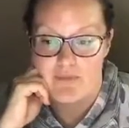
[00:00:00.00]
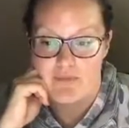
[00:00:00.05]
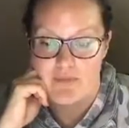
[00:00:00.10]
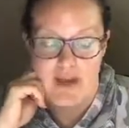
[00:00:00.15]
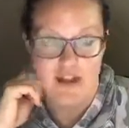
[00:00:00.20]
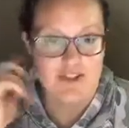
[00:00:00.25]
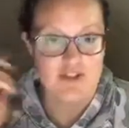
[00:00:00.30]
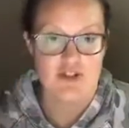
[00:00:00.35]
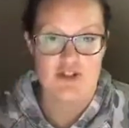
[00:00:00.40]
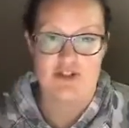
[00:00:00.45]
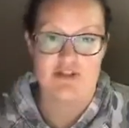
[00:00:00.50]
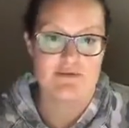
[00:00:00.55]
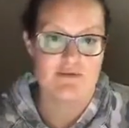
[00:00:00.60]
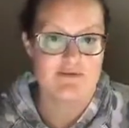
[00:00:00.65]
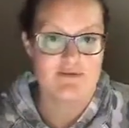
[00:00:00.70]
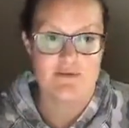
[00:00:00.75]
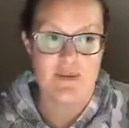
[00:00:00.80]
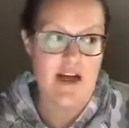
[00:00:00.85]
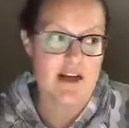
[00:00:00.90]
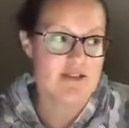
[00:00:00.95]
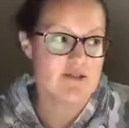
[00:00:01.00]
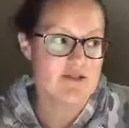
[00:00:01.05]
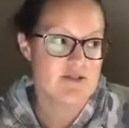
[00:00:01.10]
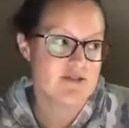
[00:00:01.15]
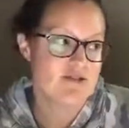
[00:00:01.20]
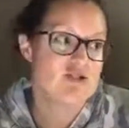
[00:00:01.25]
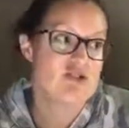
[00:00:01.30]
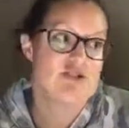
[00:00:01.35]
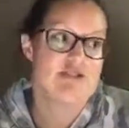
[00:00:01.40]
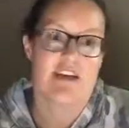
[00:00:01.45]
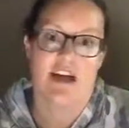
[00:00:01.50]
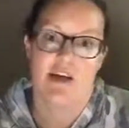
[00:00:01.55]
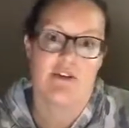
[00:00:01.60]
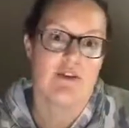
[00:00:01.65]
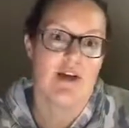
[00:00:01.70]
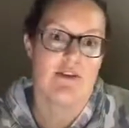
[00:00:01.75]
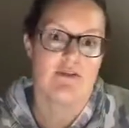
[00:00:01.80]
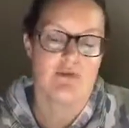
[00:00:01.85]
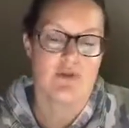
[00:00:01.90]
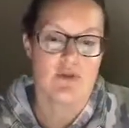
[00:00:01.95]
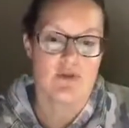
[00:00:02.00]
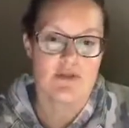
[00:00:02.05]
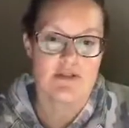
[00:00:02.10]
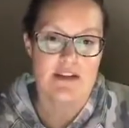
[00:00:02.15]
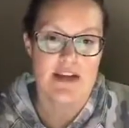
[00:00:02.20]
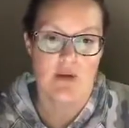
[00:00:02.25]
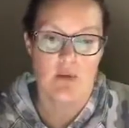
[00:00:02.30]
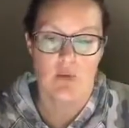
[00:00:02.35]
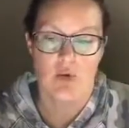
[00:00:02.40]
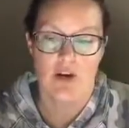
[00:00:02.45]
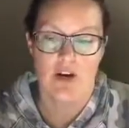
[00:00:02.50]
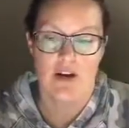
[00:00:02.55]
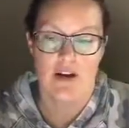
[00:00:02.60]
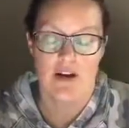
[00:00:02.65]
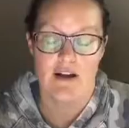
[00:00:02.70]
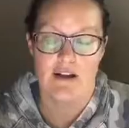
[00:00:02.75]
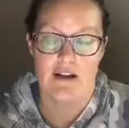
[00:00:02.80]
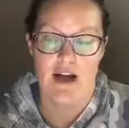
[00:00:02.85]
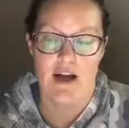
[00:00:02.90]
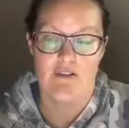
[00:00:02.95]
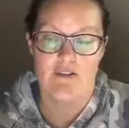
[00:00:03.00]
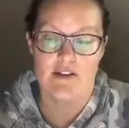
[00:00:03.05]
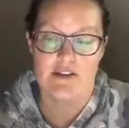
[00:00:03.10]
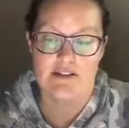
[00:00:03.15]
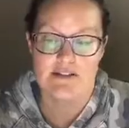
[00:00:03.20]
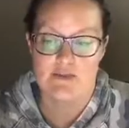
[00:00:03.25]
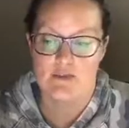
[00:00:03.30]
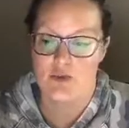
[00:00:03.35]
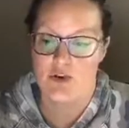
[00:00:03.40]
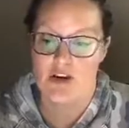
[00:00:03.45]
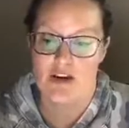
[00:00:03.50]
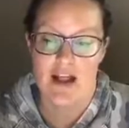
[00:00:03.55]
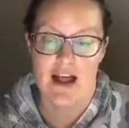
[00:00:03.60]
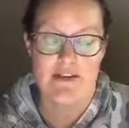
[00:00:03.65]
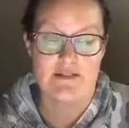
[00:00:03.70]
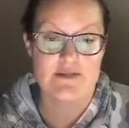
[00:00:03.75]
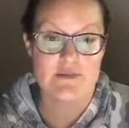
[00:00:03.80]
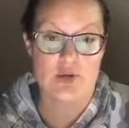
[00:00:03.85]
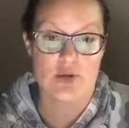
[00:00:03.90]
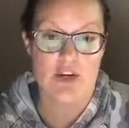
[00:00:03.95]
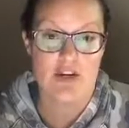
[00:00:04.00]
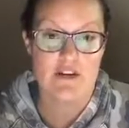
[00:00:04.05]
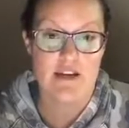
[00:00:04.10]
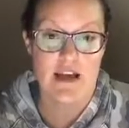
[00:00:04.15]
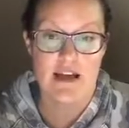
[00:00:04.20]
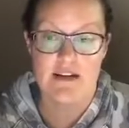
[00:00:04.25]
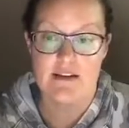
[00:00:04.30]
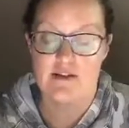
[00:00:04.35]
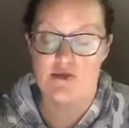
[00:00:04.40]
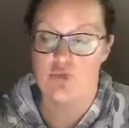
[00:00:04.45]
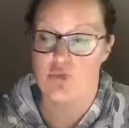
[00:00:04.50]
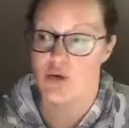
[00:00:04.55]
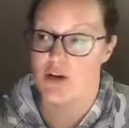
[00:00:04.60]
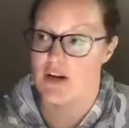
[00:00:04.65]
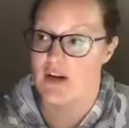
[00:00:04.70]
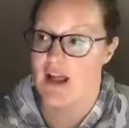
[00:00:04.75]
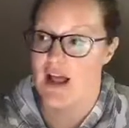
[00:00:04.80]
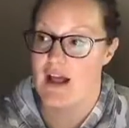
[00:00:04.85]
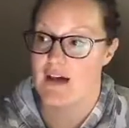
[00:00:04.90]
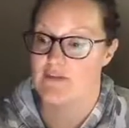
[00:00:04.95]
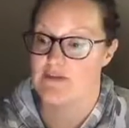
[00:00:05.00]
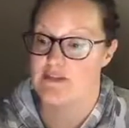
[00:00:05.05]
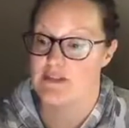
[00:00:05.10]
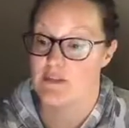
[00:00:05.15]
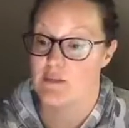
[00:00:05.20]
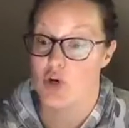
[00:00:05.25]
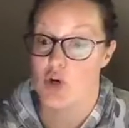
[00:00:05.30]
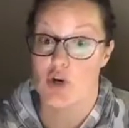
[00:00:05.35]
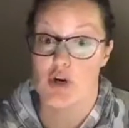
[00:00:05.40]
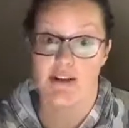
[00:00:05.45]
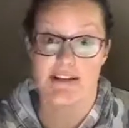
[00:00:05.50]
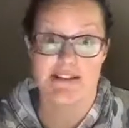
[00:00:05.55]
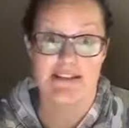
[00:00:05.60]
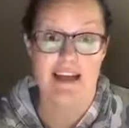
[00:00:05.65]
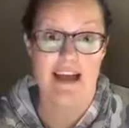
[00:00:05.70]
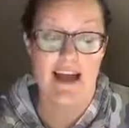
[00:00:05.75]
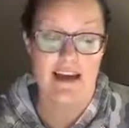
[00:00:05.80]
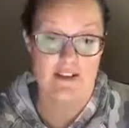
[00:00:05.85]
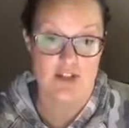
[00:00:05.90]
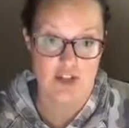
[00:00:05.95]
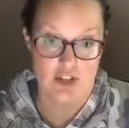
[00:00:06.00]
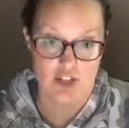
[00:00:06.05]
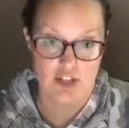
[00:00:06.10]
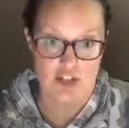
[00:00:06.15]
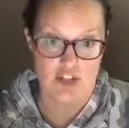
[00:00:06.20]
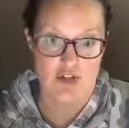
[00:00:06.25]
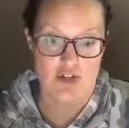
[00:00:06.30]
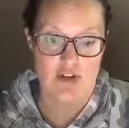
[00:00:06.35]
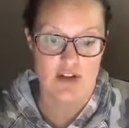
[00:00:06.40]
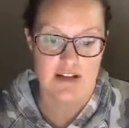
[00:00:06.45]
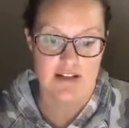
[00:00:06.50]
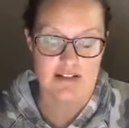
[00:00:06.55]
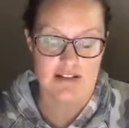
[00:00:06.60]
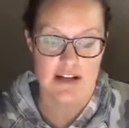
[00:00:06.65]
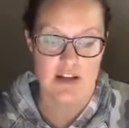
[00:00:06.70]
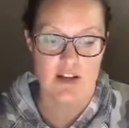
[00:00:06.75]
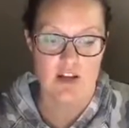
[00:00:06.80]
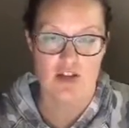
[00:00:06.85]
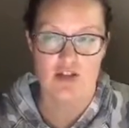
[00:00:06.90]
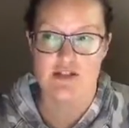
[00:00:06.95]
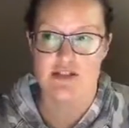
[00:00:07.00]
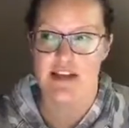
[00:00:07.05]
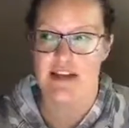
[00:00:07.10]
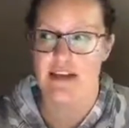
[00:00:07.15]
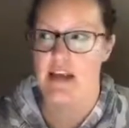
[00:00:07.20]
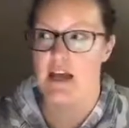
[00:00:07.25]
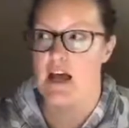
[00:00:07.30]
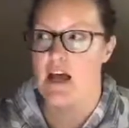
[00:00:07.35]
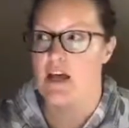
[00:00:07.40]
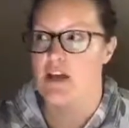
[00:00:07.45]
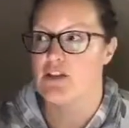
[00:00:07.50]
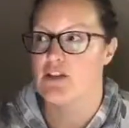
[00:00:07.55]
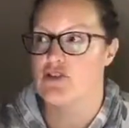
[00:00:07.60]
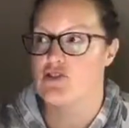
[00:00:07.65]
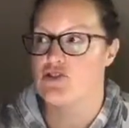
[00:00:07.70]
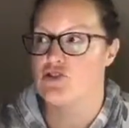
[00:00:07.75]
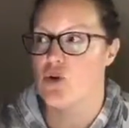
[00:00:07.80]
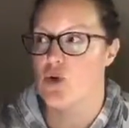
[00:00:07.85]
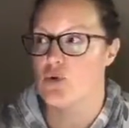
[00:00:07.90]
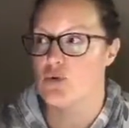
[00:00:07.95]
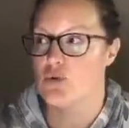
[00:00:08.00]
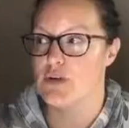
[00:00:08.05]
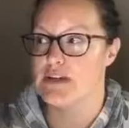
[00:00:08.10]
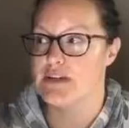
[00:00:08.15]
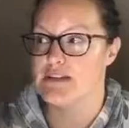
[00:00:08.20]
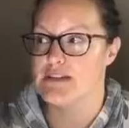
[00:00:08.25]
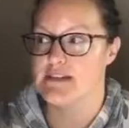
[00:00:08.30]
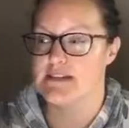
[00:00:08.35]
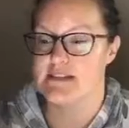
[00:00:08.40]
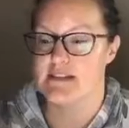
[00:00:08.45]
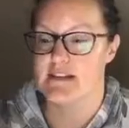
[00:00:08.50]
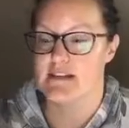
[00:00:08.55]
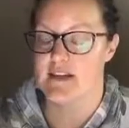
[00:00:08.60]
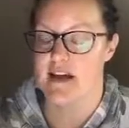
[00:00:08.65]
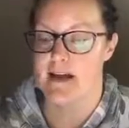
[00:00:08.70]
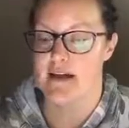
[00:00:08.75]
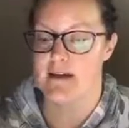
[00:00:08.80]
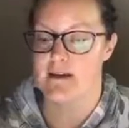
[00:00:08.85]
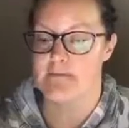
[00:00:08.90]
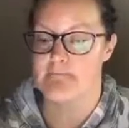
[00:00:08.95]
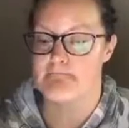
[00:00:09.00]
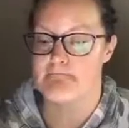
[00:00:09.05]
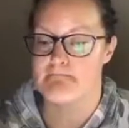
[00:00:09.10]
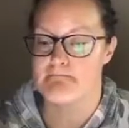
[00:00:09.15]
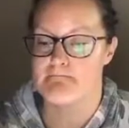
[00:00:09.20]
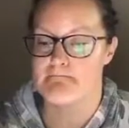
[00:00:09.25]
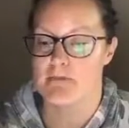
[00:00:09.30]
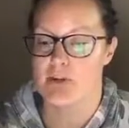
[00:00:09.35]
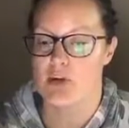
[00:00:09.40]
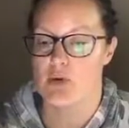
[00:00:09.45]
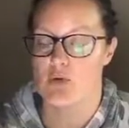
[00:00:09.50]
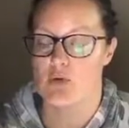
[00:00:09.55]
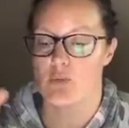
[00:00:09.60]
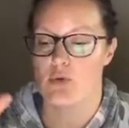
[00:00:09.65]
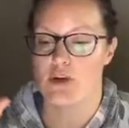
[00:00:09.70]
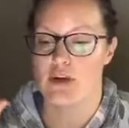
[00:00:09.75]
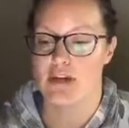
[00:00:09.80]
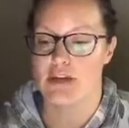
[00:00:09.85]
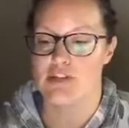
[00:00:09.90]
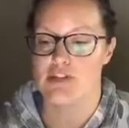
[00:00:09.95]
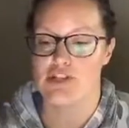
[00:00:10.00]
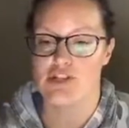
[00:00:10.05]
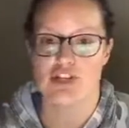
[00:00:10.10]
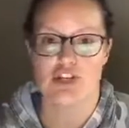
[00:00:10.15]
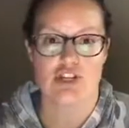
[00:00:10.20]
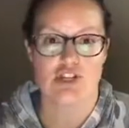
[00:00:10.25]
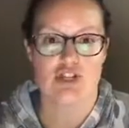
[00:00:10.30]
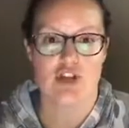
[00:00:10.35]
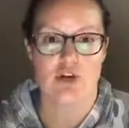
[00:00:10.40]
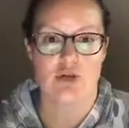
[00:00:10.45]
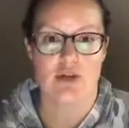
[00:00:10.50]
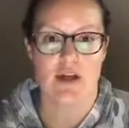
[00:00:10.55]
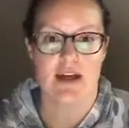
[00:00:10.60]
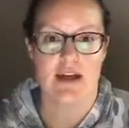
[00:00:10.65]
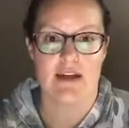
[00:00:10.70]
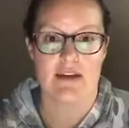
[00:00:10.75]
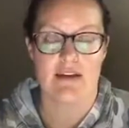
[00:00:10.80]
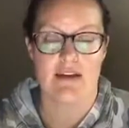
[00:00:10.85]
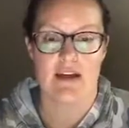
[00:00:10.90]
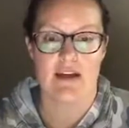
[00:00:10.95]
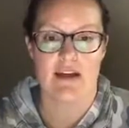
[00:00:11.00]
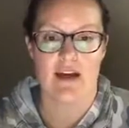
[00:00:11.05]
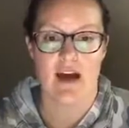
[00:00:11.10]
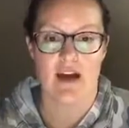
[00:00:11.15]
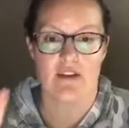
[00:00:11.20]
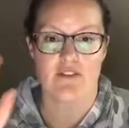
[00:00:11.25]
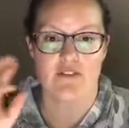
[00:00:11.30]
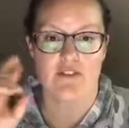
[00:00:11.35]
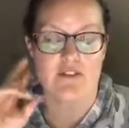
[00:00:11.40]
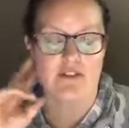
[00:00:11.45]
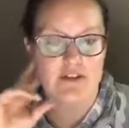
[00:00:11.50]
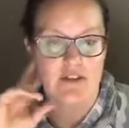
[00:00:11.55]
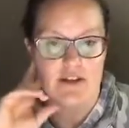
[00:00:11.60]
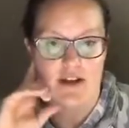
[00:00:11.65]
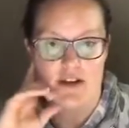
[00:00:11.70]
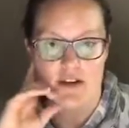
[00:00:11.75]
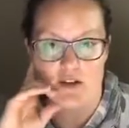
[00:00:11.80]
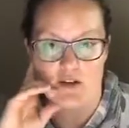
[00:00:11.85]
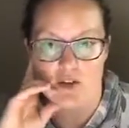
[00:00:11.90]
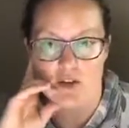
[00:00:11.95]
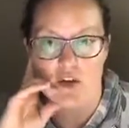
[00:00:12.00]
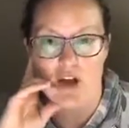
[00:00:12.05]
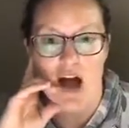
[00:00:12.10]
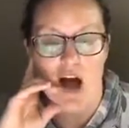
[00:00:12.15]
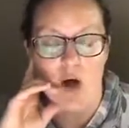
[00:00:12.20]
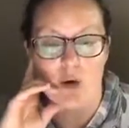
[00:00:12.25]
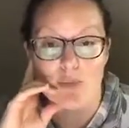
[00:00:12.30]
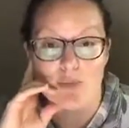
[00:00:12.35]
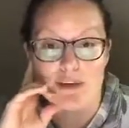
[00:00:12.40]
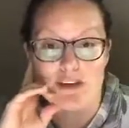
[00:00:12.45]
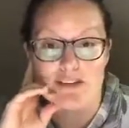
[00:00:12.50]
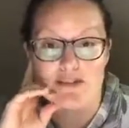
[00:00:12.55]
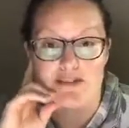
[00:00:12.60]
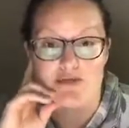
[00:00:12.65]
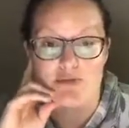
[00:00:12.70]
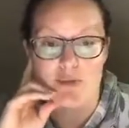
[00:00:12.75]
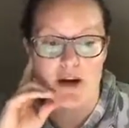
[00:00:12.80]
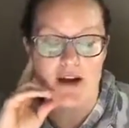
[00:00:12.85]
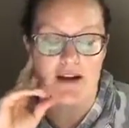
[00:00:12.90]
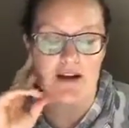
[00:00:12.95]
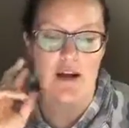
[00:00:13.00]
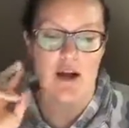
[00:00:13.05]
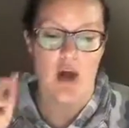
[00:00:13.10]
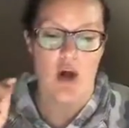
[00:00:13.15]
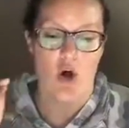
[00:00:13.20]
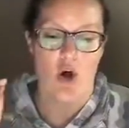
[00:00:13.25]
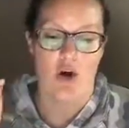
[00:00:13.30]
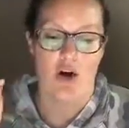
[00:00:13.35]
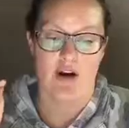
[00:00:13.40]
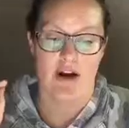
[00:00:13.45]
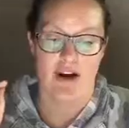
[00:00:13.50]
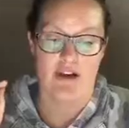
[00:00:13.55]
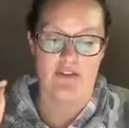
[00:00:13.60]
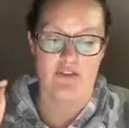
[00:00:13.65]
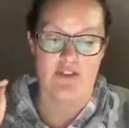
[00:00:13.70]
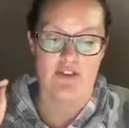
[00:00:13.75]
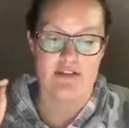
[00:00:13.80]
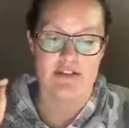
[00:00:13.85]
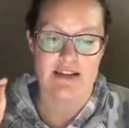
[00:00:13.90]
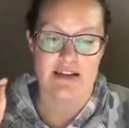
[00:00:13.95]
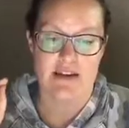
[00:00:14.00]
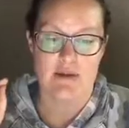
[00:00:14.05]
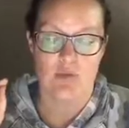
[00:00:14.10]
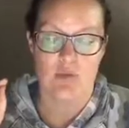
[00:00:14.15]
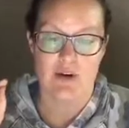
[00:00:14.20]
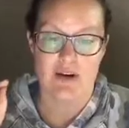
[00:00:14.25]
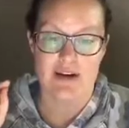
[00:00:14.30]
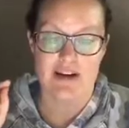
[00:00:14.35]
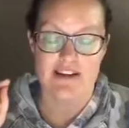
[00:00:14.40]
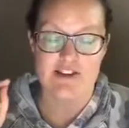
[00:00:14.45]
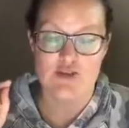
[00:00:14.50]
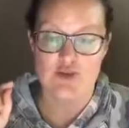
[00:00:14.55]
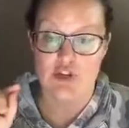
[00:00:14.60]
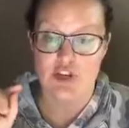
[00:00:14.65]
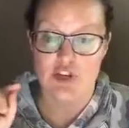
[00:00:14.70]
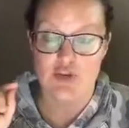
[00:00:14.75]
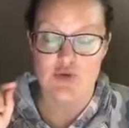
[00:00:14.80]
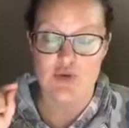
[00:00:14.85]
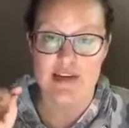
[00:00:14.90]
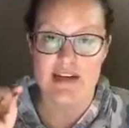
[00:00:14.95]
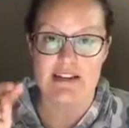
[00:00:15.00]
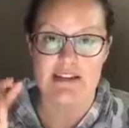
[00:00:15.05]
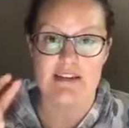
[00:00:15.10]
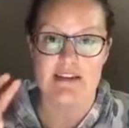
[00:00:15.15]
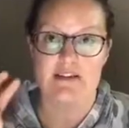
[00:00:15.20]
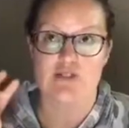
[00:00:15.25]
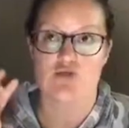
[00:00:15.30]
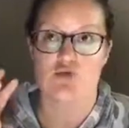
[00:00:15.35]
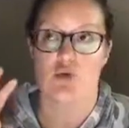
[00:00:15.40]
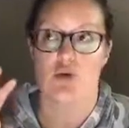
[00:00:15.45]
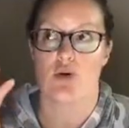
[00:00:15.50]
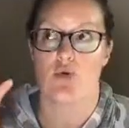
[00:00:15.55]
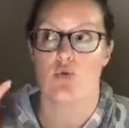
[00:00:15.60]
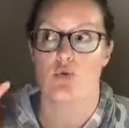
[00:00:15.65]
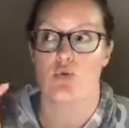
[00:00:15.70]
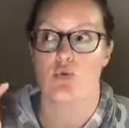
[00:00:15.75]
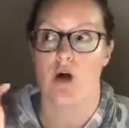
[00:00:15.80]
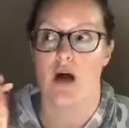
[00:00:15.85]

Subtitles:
That's just how life rolls. Like we're gonna have some good days. We're gonna have some crazy ass shit show days. And there's no reason to like, when we're in shit show land, it kind of feels like a little helpless, right? Or it kind of feels like, what did I do to create this? Or